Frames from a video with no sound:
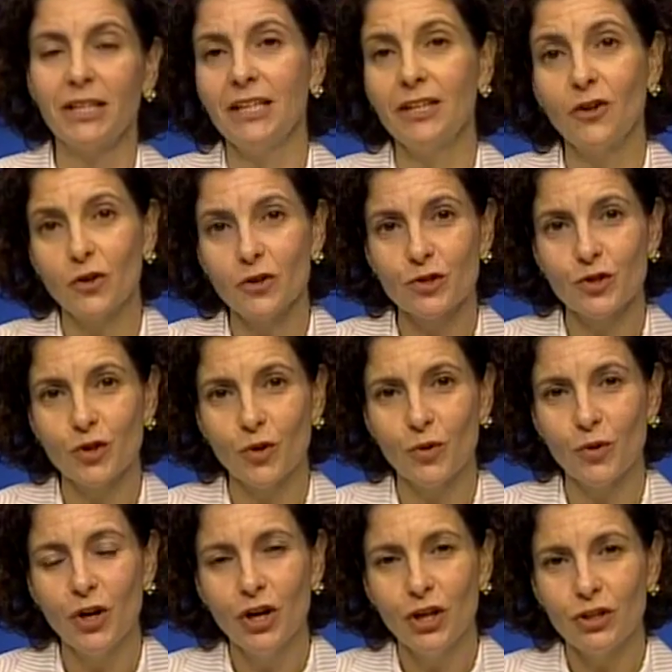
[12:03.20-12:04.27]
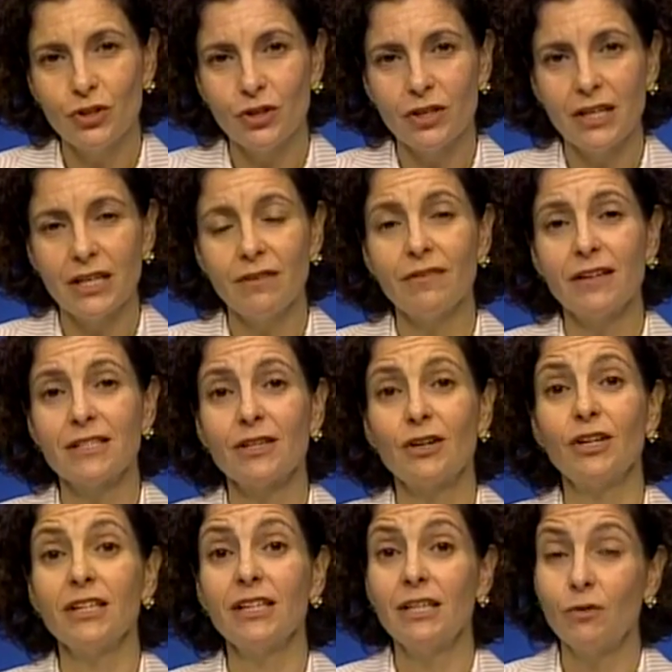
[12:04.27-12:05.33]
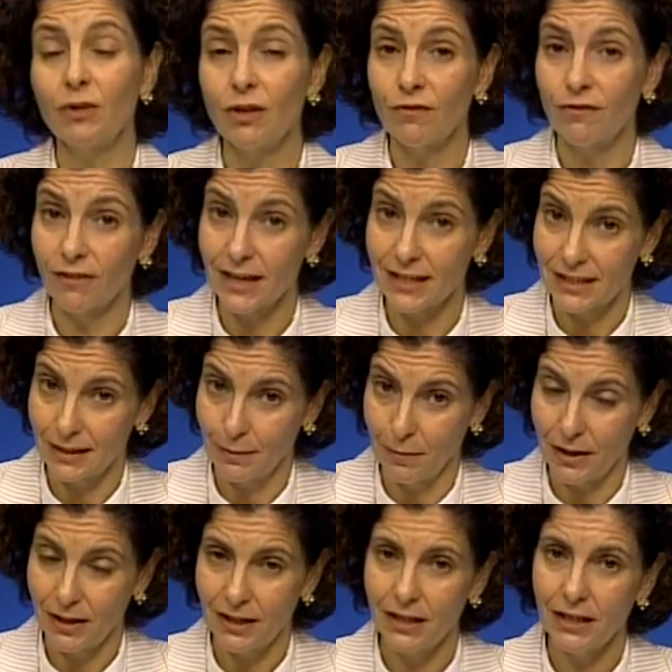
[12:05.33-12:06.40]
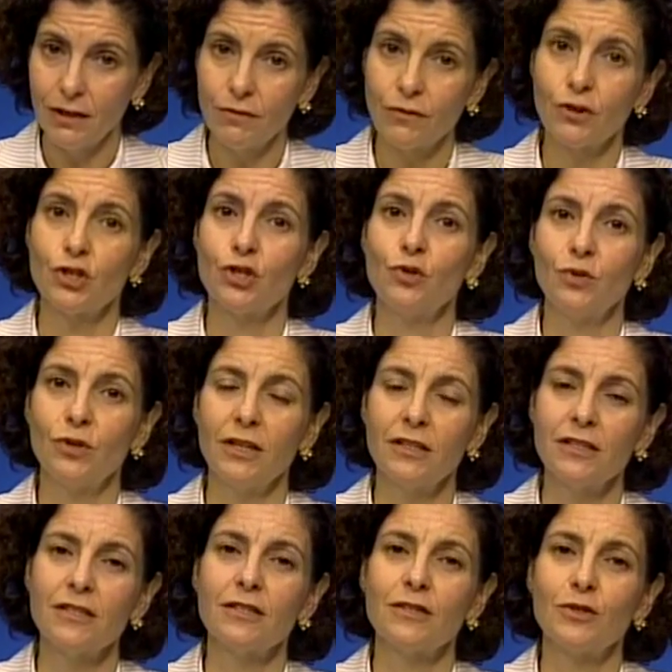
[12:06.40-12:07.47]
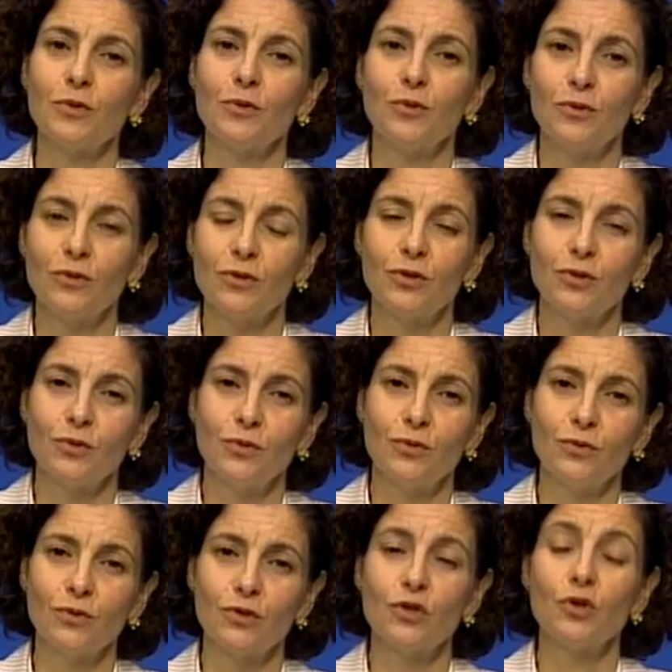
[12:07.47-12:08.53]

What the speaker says: need also to give a certain degree of flexibility for students to